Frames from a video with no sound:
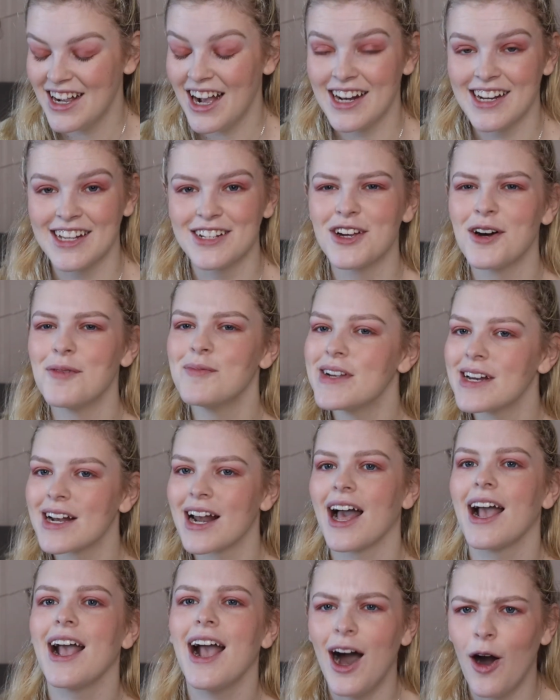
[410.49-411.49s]
And I don't mean
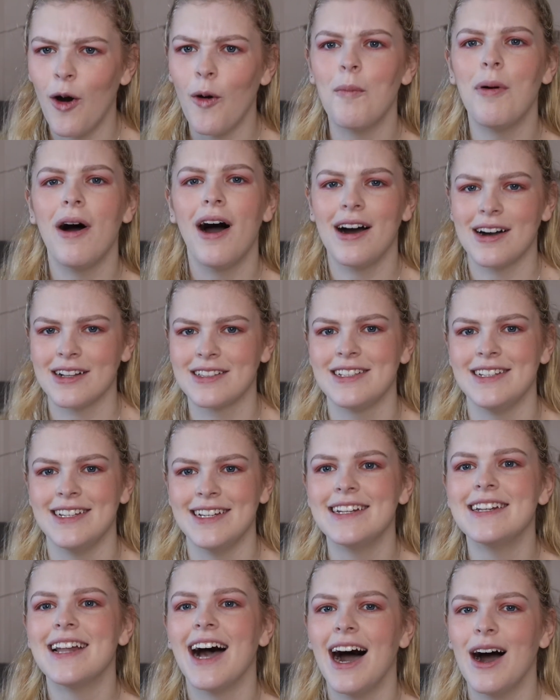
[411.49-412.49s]
like out
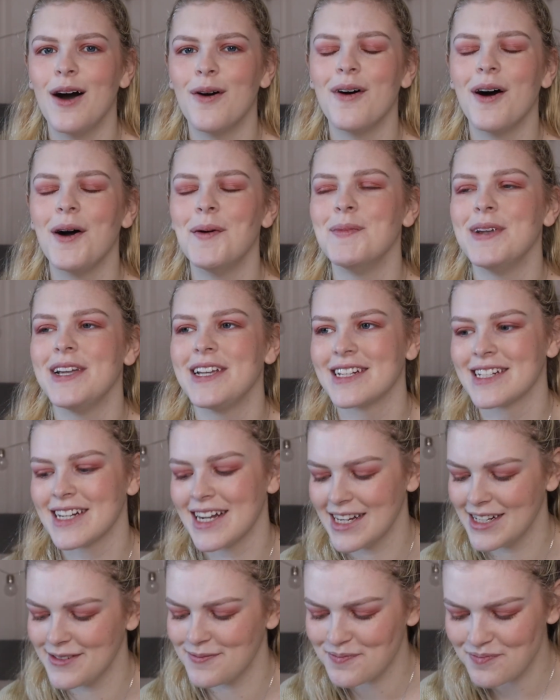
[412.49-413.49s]
partying out, I mean
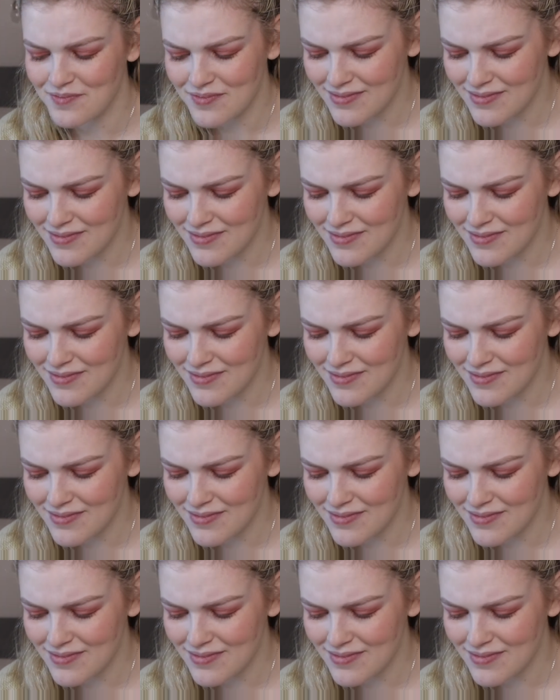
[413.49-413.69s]
like